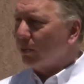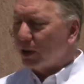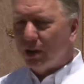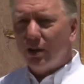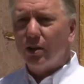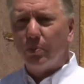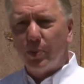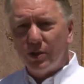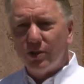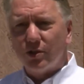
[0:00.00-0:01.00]
in particular
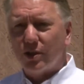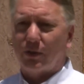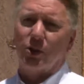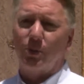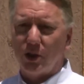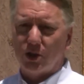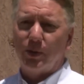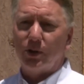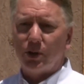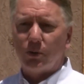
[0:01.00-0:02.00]
businesses have
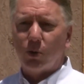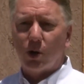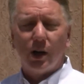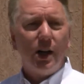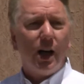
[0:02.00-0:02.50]
responsibilities for.